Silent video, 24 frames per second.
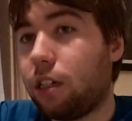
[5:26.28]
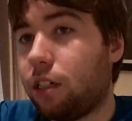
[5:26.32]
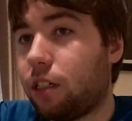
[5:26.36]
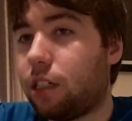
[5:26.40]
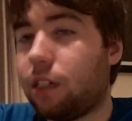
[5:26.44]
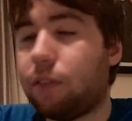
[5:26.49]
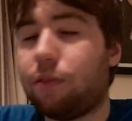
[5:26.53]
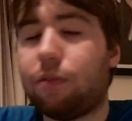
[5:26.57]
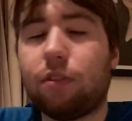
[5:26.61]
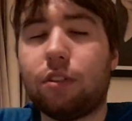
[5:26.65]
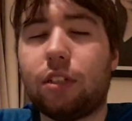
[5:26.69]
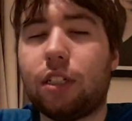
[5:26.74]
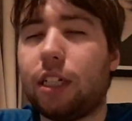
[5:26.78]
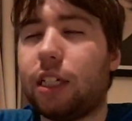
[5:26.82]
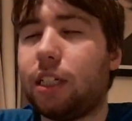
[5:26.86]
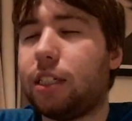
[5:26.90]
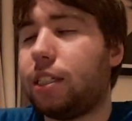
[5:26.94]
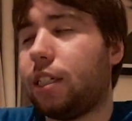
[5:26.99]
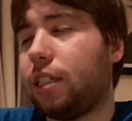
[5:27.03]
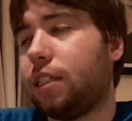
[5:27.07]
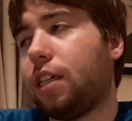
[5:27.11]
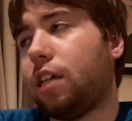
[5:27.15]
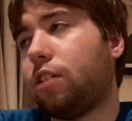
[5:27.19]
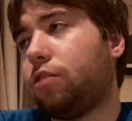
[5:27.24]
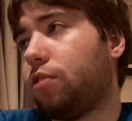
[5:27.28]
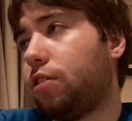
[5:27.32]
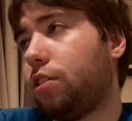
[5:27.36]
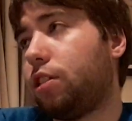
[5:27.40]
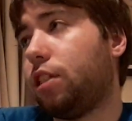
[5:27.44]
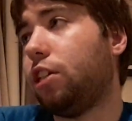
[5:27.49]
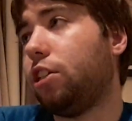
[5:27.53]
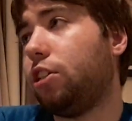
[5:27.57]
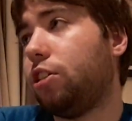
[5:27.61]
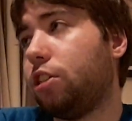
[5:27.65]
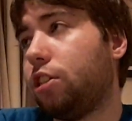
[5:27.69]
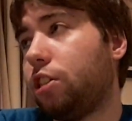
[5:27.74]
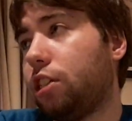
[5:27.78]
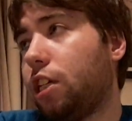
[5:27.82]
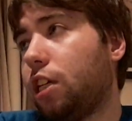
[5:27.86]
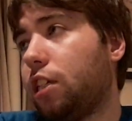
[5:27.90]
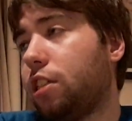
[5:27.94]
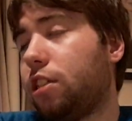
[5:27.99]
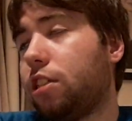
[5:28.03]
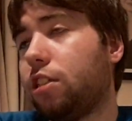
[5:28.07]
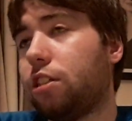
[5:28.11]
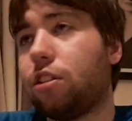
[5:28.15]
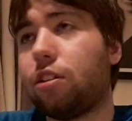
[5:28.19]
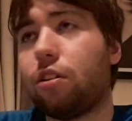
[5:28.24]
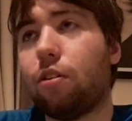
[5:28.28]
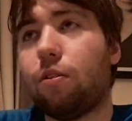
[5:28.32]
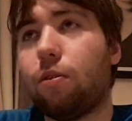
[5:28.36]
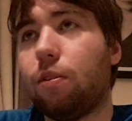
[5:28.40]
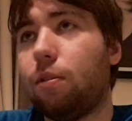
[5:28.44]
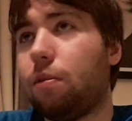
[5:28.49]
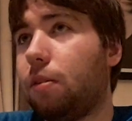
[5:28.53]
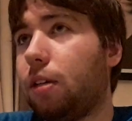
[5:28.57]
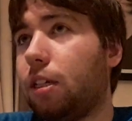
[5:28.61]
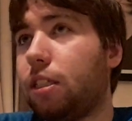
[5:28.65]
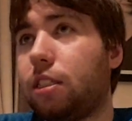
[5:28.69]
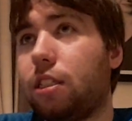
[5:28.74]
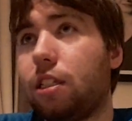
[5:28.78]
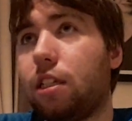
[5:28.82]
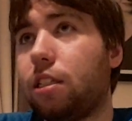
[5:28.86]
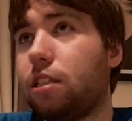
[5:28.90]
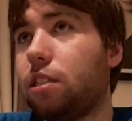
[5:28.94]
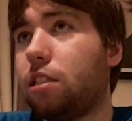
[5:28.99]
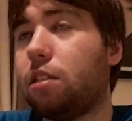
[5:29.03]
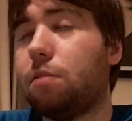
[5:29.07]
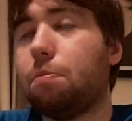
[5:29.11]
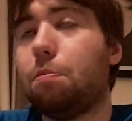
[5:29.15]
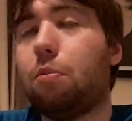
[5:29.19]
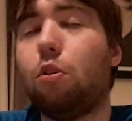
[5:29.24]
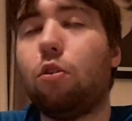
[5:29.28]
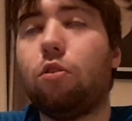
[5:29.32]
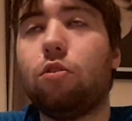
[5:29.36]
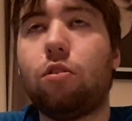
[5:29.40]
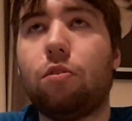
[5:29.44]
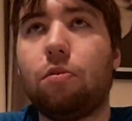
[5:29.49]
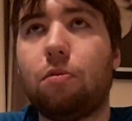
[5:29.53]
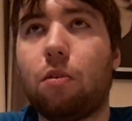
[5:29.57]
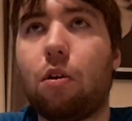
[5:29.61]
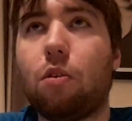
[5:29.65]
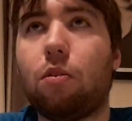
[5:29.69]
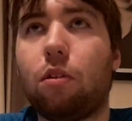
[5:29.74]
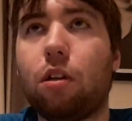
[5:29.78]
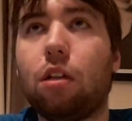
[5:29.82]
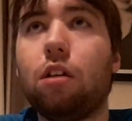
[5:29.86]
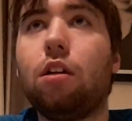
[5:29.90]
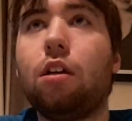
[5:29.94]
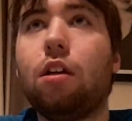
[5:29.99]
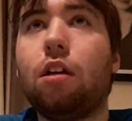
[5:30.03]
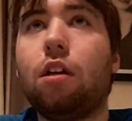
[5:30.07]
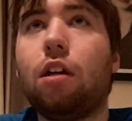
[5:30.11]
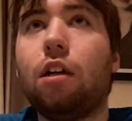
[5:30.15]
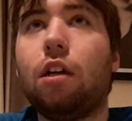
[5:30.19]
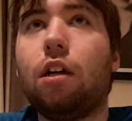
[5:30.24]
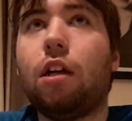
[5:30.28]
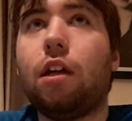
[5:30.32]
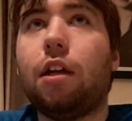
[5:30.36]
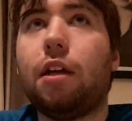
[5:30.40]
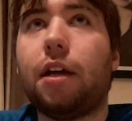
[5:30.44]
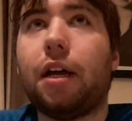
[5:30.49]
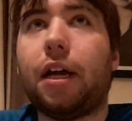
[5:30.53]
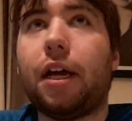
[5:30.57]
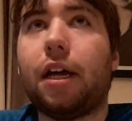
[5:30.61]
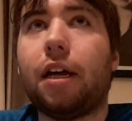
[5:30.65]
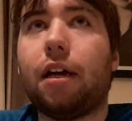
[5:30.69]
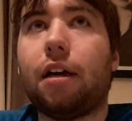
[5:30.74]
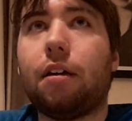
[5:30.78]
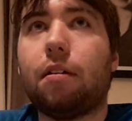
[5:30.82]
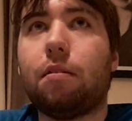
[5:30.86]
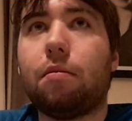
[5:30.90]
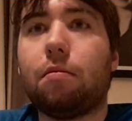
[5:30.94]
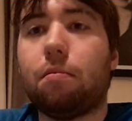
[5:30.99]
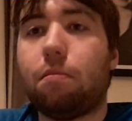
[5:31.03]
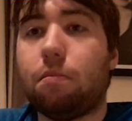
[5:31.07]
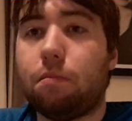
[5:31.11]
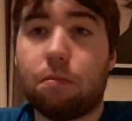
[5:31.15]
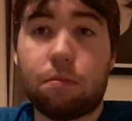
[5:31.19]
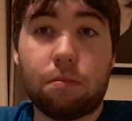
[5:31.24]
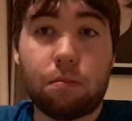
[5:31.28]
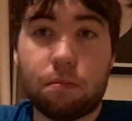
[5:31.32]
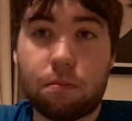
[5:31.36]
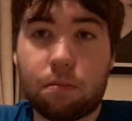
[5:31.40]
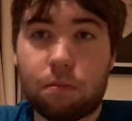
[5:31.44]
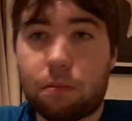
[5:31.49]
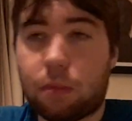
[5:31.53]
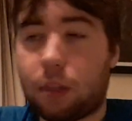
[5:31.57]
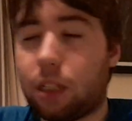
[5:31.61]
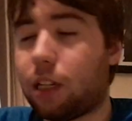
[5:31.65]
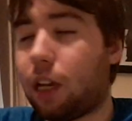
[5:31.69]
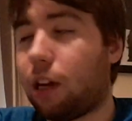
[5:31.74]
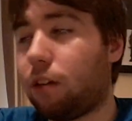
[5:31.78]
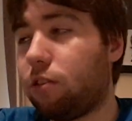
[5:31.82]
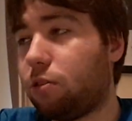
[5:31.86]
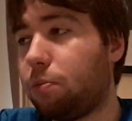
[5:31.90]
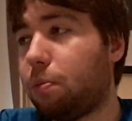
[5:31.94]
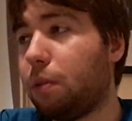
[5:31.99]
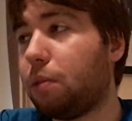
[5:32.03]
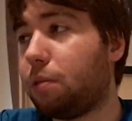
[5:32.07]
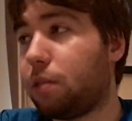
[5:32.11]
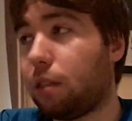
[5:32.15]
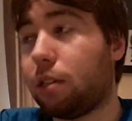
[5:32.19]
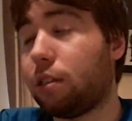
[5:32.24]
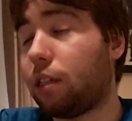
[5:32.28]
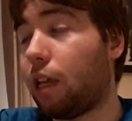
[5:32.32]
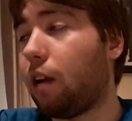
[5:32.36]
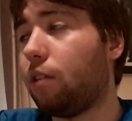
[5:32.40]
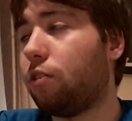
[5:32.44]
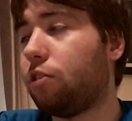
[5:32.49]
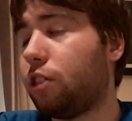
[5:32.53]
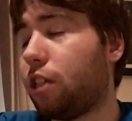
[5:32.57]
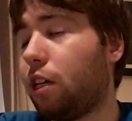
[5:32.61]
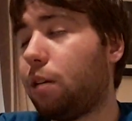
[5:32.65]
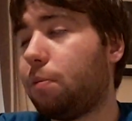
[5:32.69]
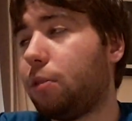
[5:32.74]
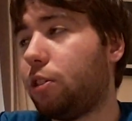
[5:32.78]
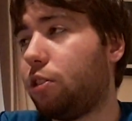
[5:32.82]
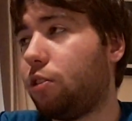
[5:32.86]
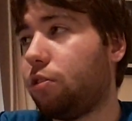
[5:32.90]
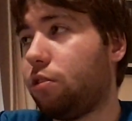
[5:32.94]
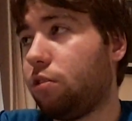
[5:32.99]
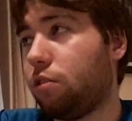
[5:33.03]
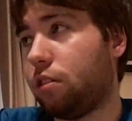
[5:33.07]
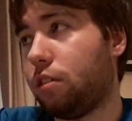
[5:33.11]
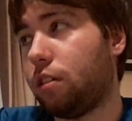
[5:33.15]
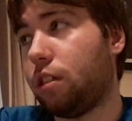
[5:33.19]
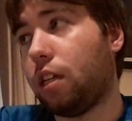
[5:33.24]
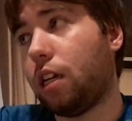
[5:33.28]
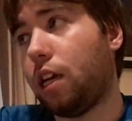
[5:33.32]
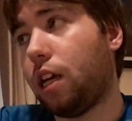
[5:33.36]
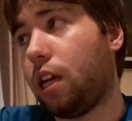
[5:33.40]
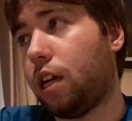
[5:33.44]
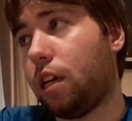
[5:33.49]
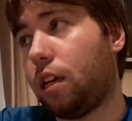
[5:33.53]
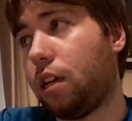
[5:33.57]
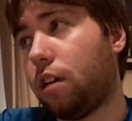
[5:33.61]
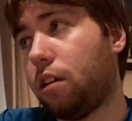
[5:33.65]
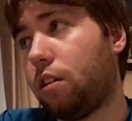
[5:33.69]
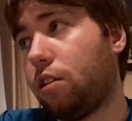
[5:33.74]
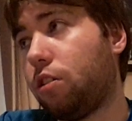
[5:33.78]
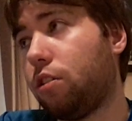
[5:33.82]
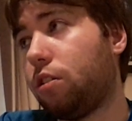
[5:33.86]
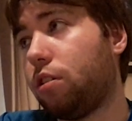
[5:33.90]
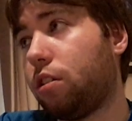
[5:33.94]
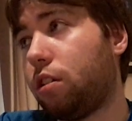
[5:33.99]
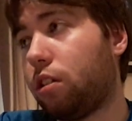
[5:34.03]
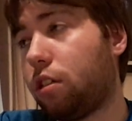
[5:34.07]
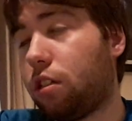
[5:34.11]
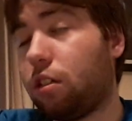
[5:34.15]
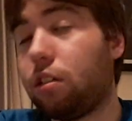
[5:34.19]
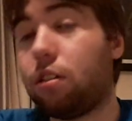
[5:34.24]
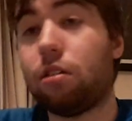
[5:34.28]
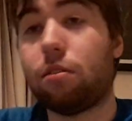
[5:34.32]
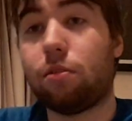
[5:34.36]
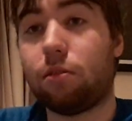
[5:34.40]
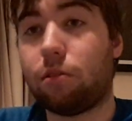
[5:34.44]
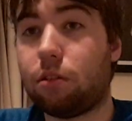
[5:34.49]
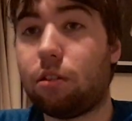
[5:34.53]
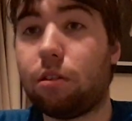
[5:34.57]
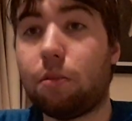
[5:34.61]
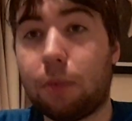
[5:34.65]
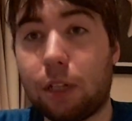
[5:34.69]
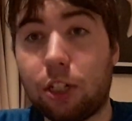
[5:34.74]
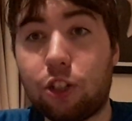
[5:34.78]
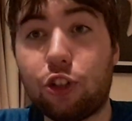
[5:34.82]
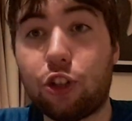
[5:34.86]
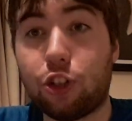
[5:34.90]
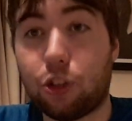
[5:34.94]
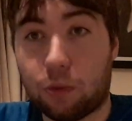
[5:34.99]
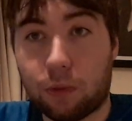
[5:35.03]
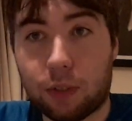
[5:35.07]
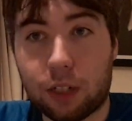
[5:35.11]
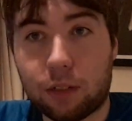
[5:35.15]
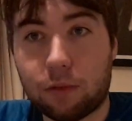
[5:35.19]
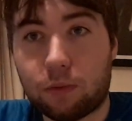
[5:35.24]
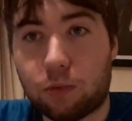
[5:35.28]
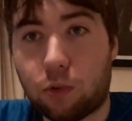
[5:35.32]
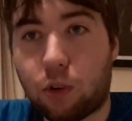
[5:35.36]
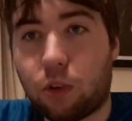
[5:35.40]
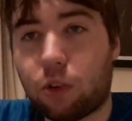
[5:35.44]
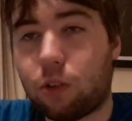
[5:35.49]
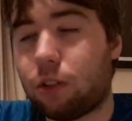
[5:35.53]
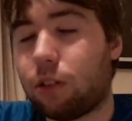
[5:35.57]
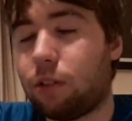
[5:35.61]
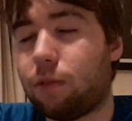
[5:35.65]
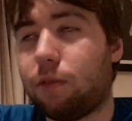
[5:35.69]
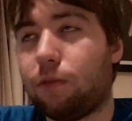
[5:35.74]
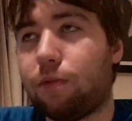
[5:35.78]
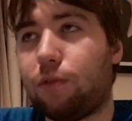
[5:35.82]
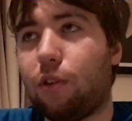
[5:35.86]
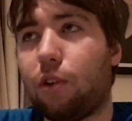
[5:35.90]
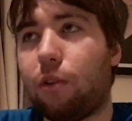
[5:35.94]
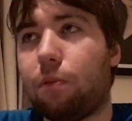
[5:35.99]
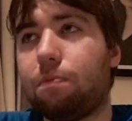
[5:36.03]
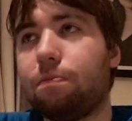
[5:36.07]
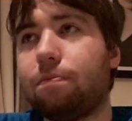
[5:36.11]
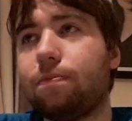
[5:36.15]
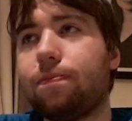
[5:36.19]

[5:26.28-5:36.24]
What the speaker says: different things, etc., teaching kids in school. It's an important role that Irish peacekeeping, the Irish Army does commit to and work for.